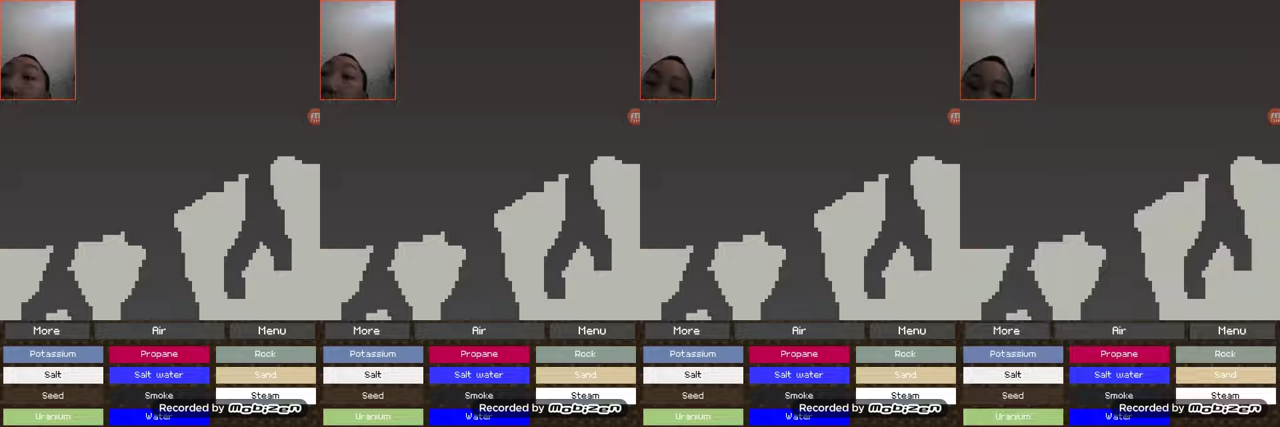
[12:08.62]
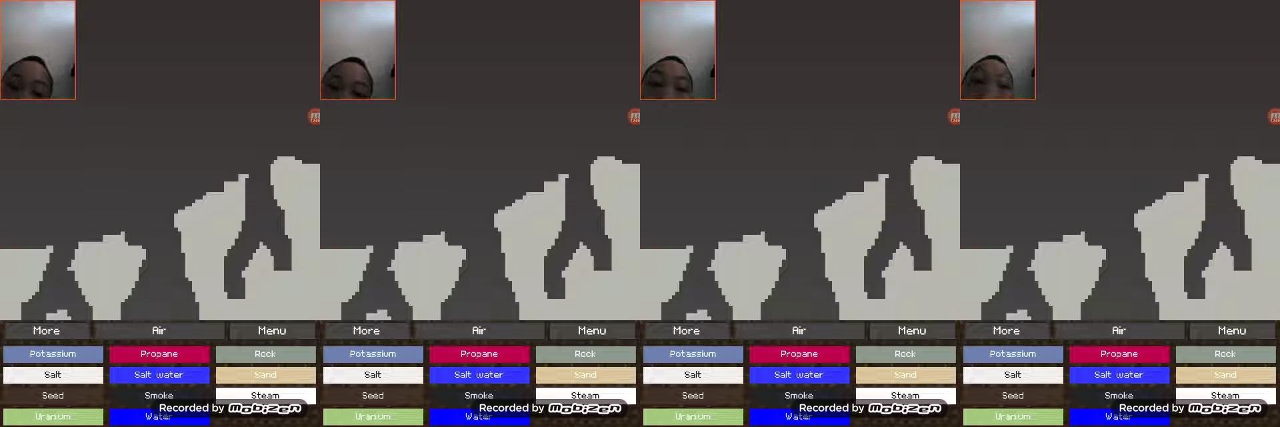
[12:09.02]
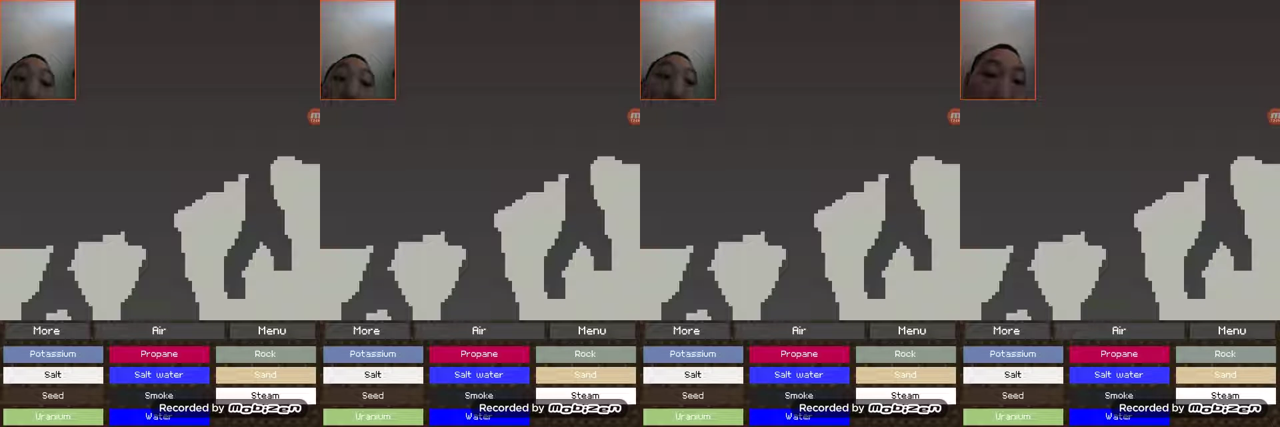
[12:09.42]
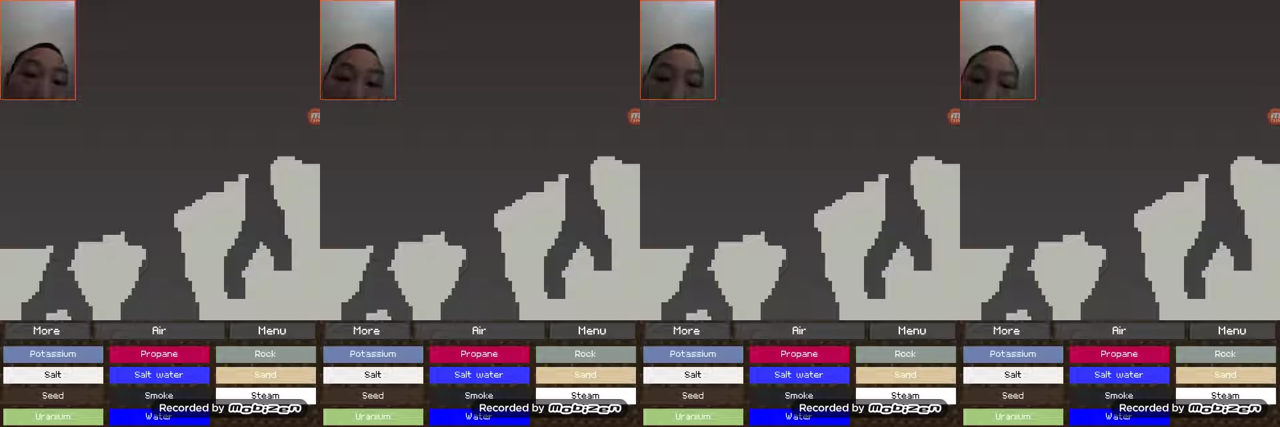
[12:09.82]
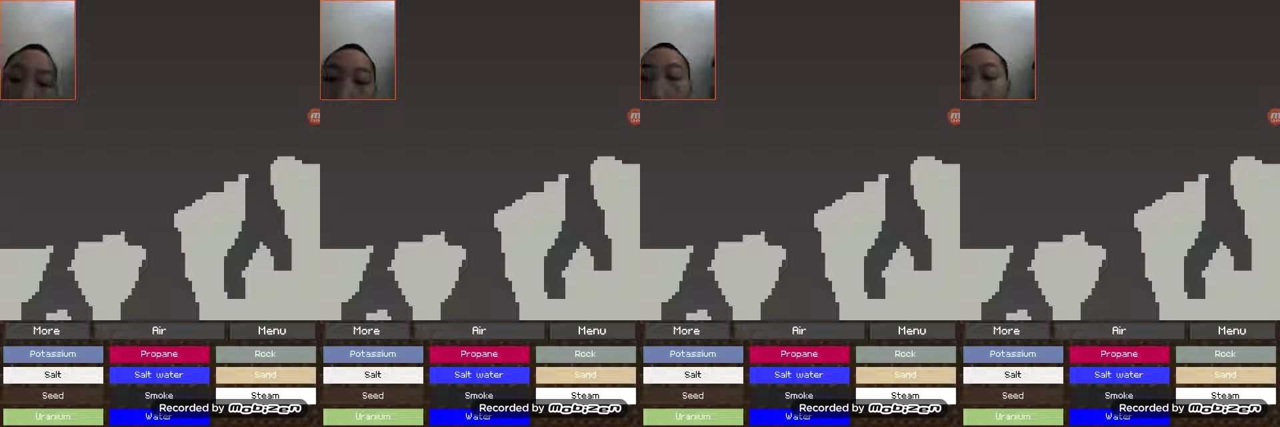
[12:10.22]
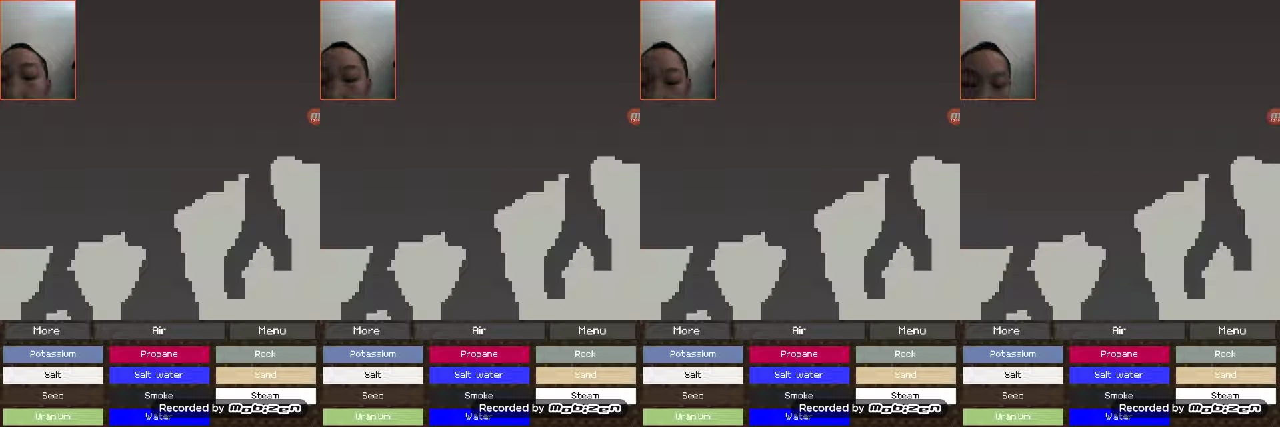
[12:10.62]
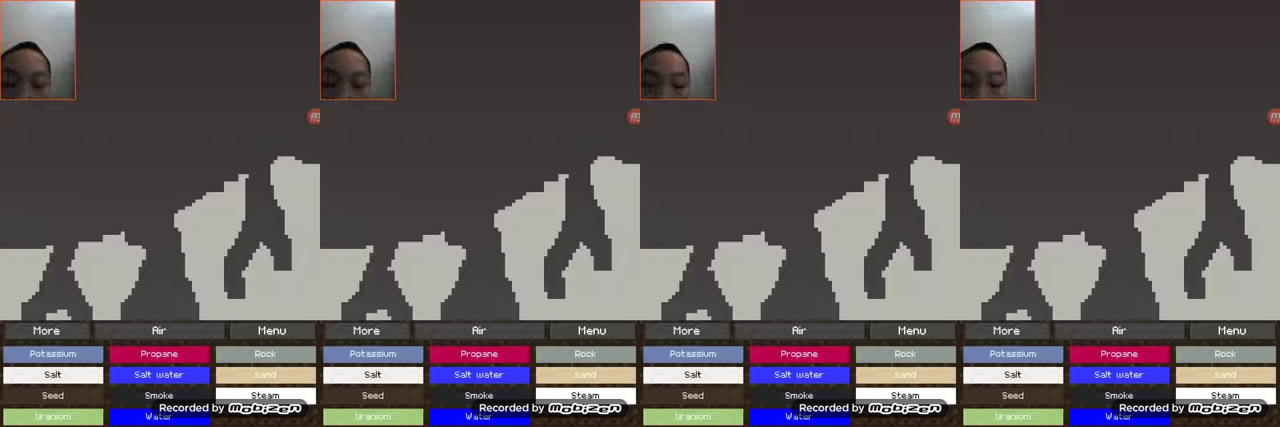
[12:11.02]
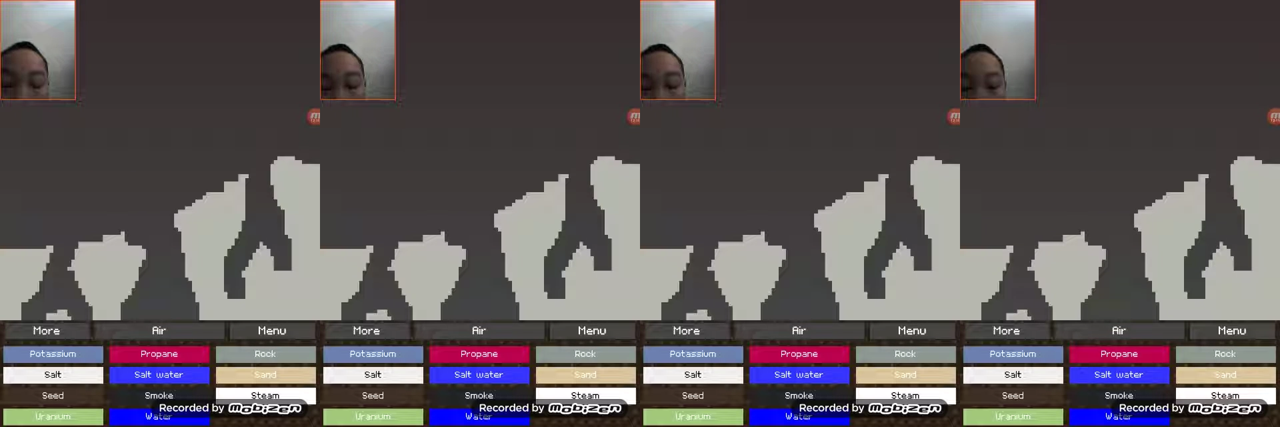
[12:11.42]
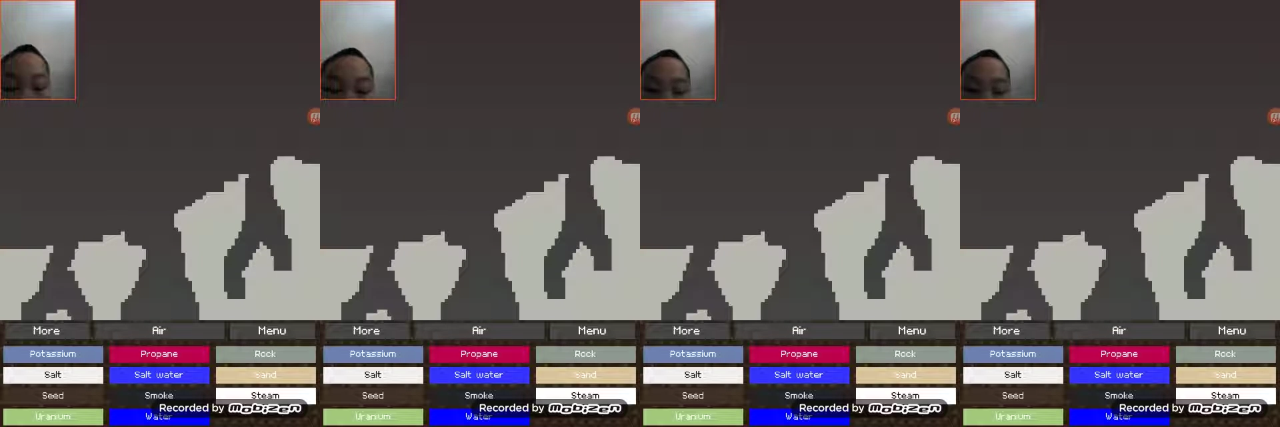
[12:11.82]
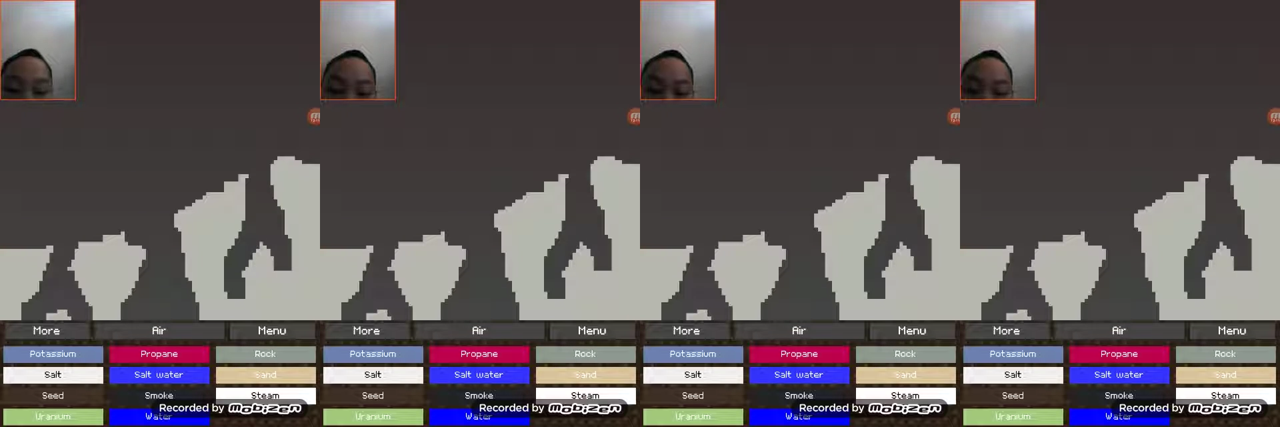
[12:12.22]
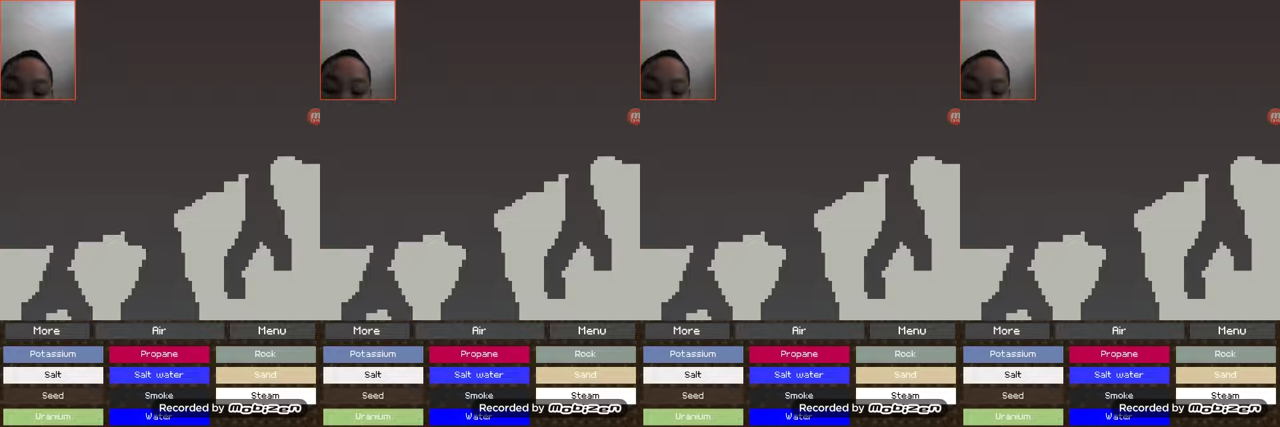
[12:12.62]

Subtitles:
Nobody's mouth can be seen.